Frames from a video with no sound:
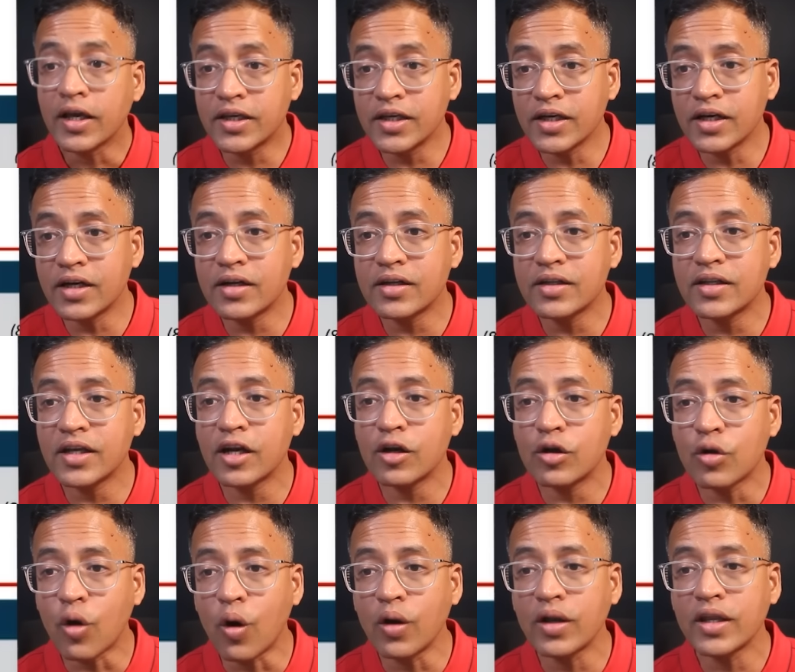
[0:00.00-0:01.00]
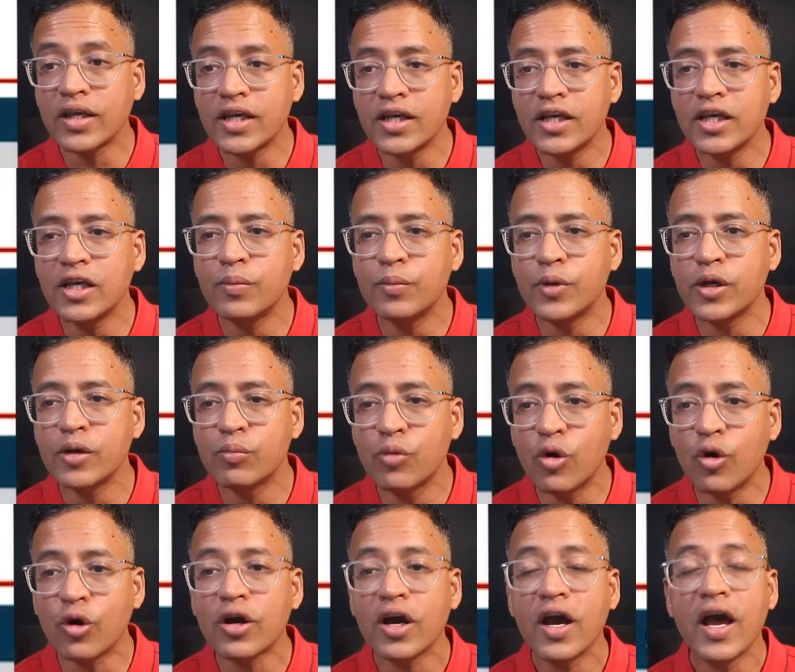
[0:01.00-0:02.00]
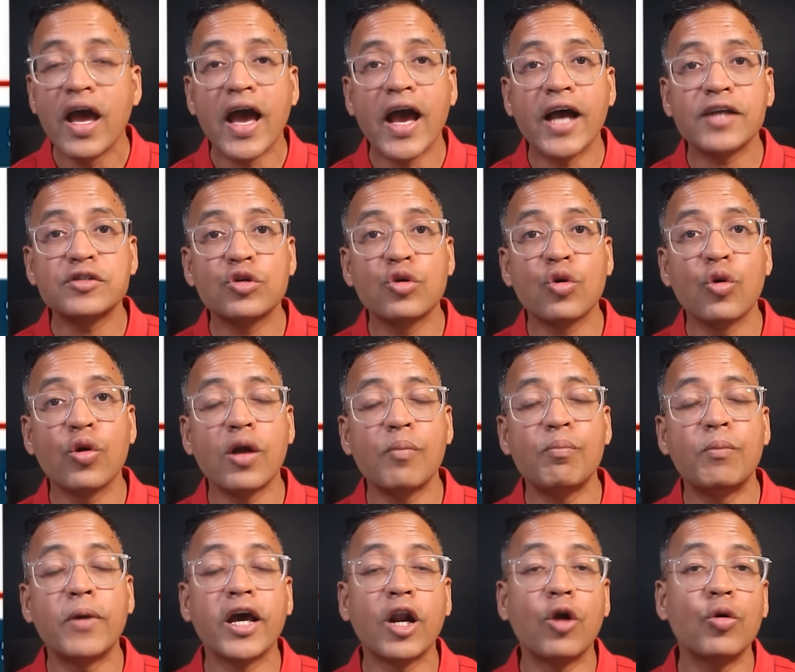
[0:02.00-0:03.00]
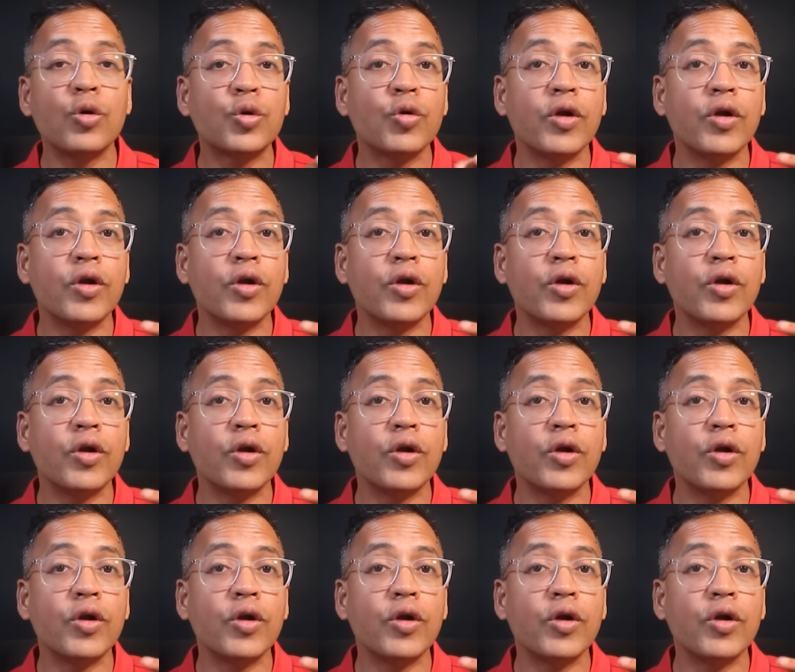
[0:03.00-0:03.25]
Here, their non-EEB book has grown up by around